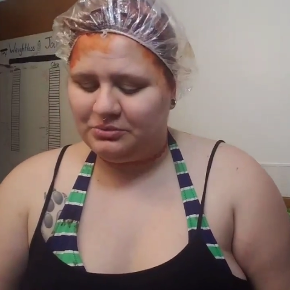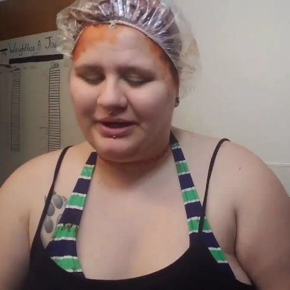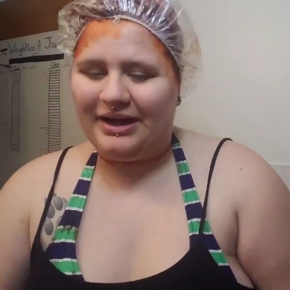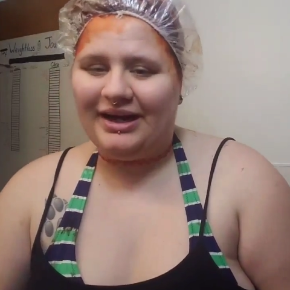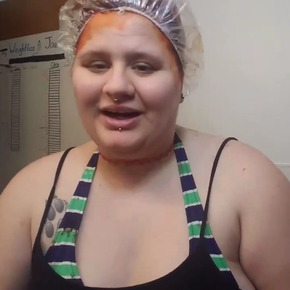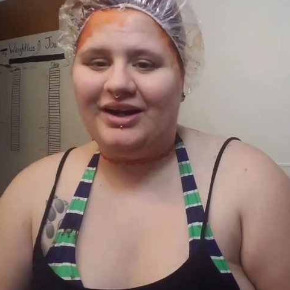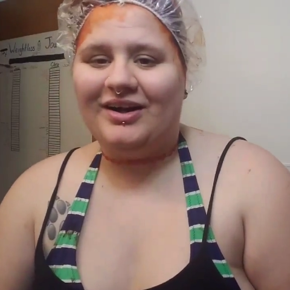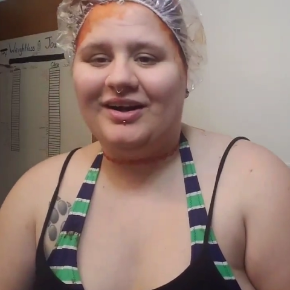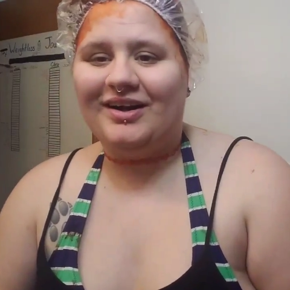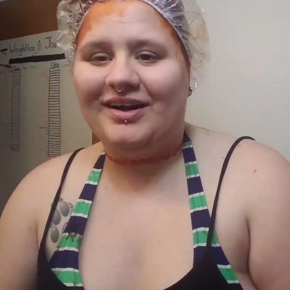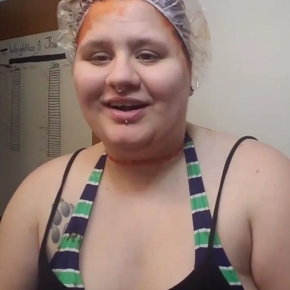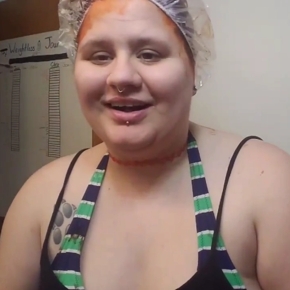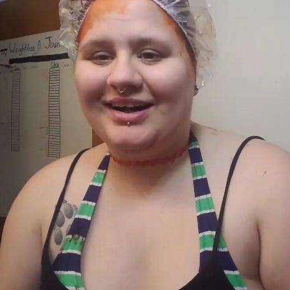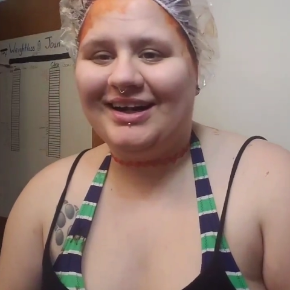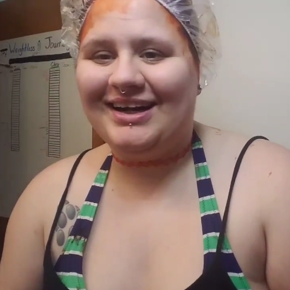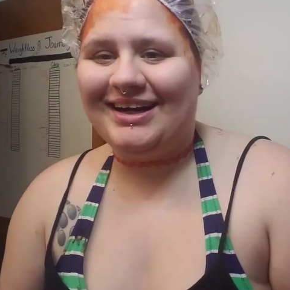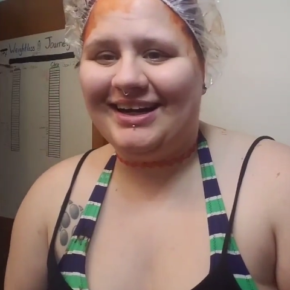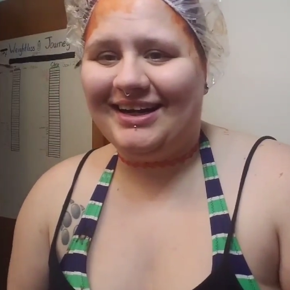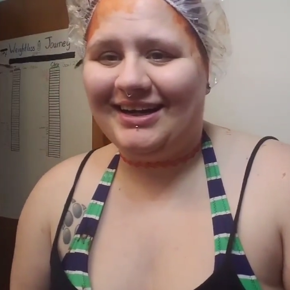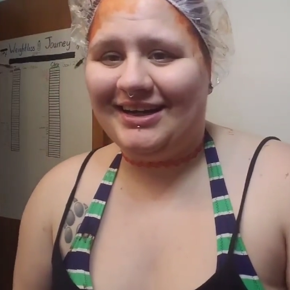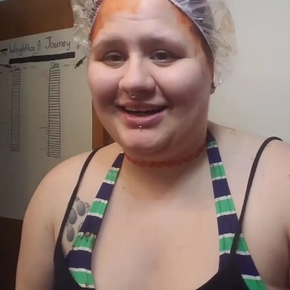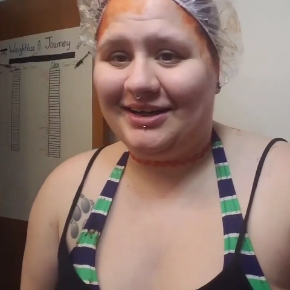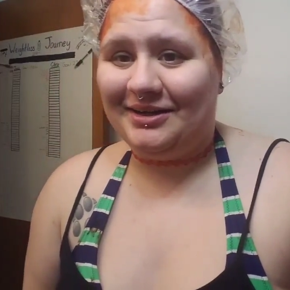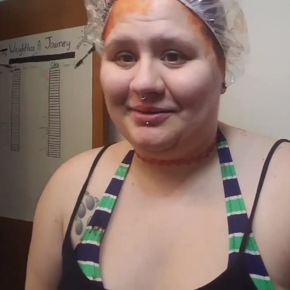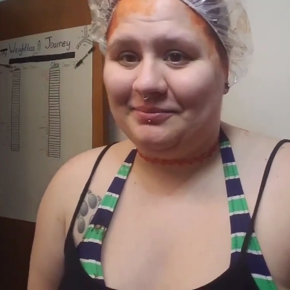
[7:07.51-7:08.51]
where
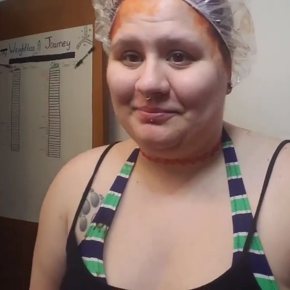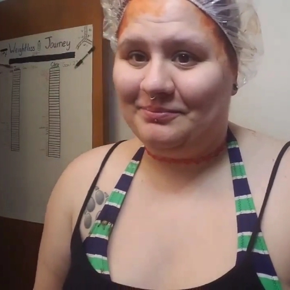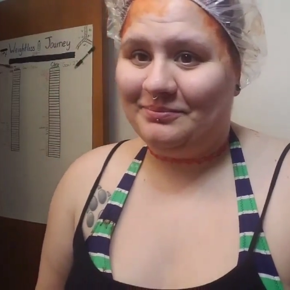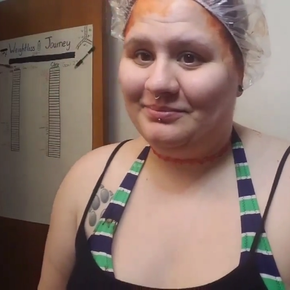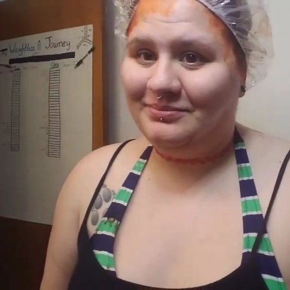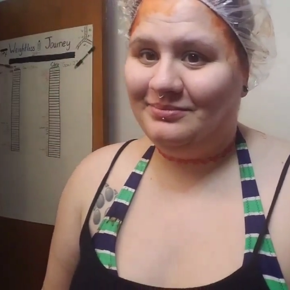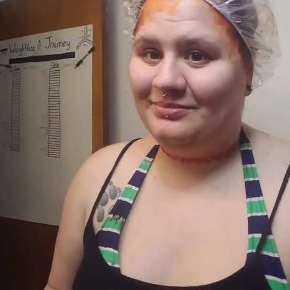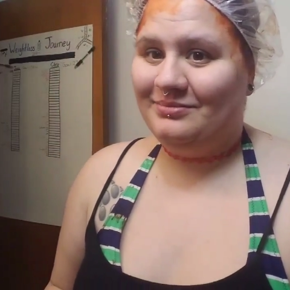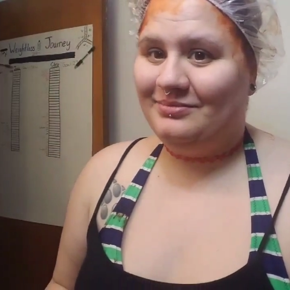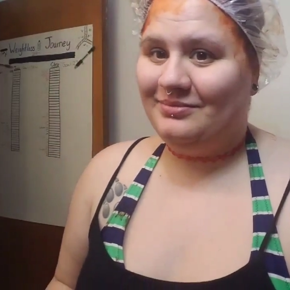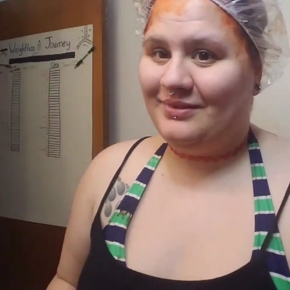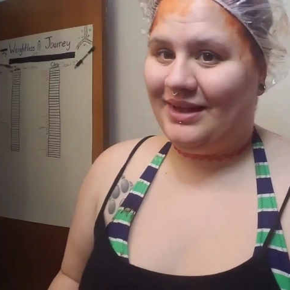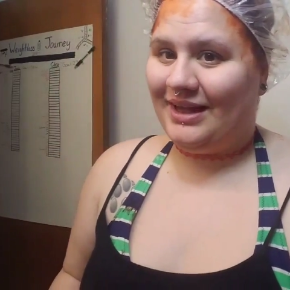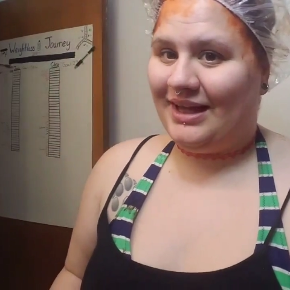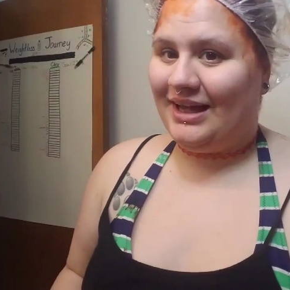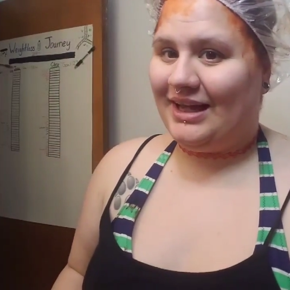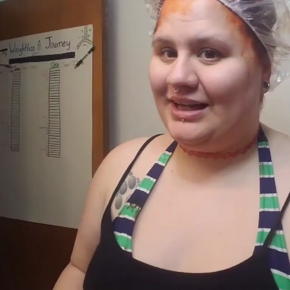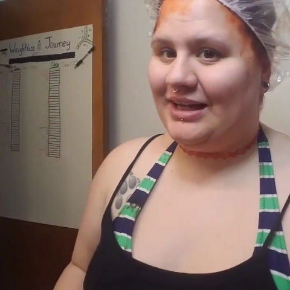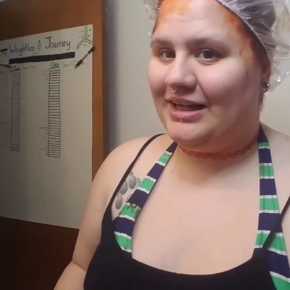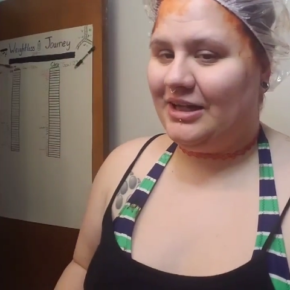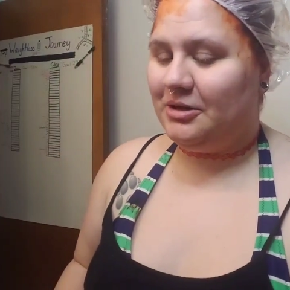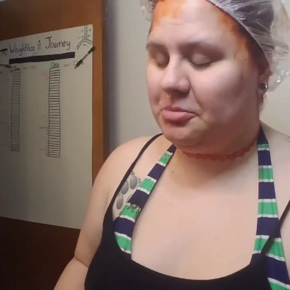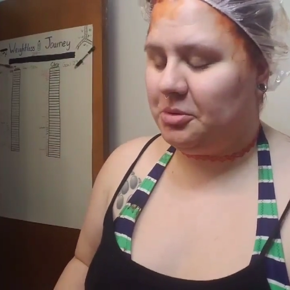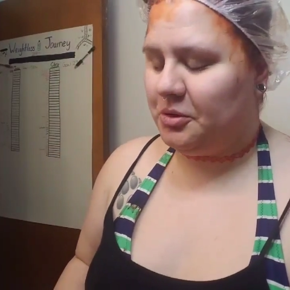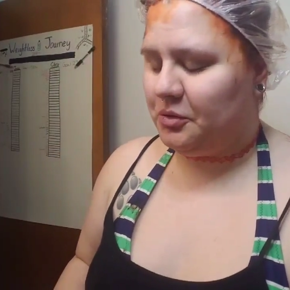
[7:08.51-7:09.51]

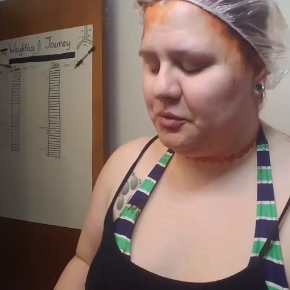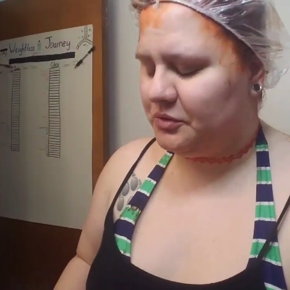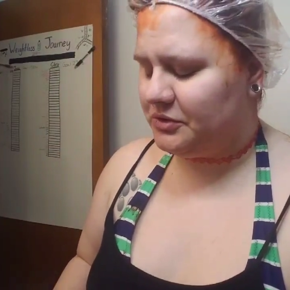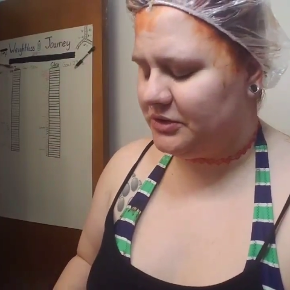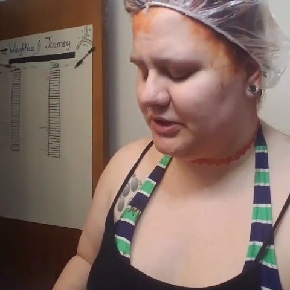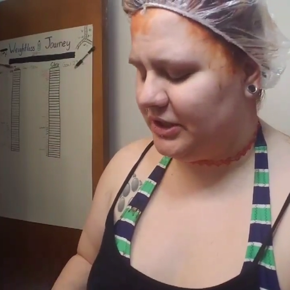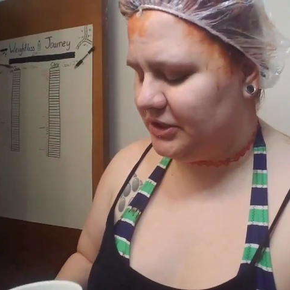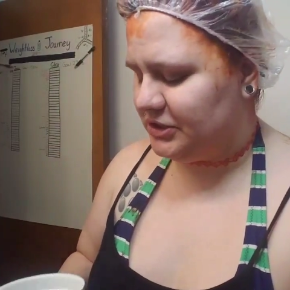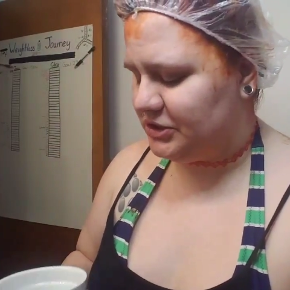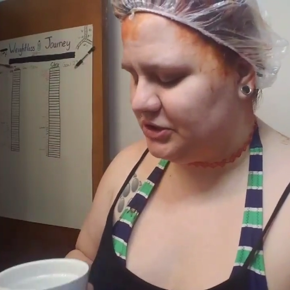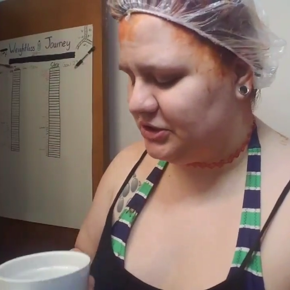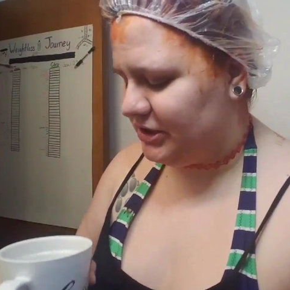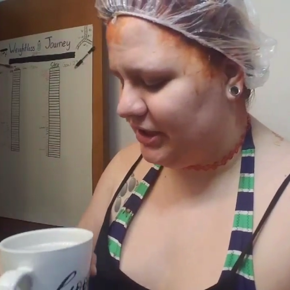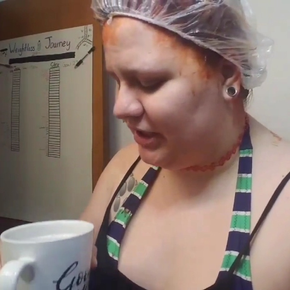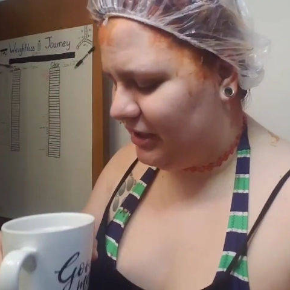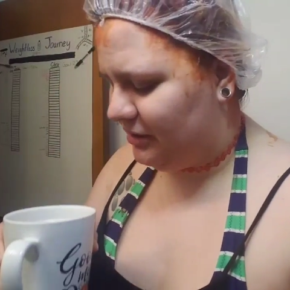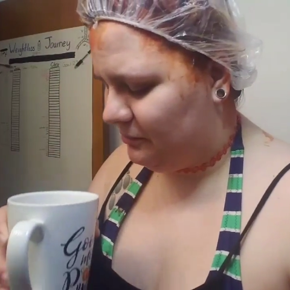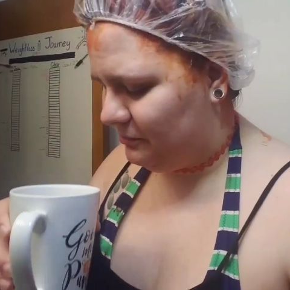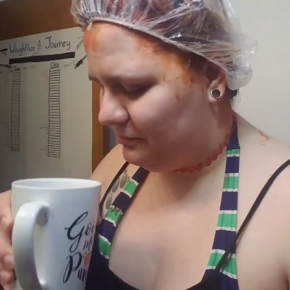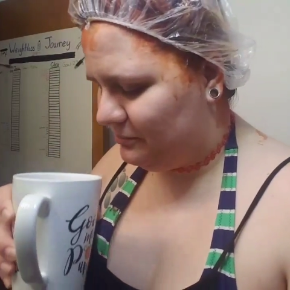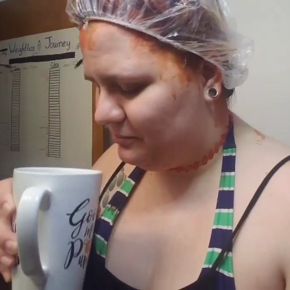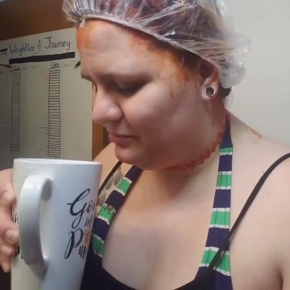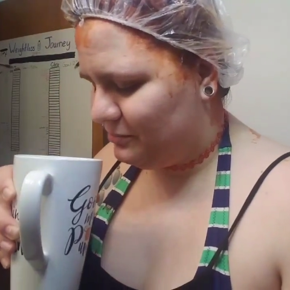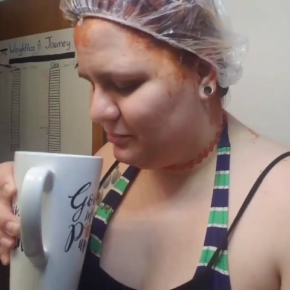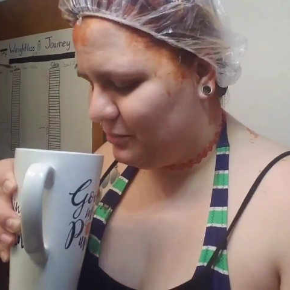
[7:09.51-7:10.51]
it needed to be touched
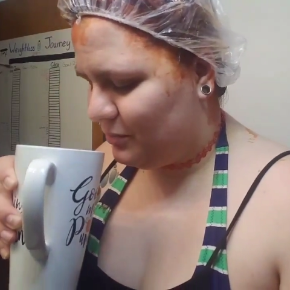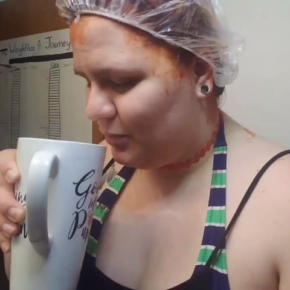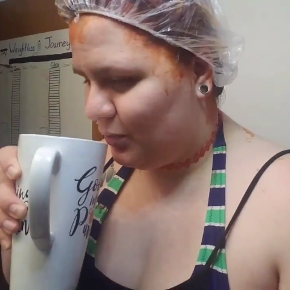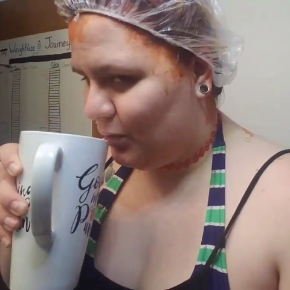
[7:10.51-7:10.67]
up.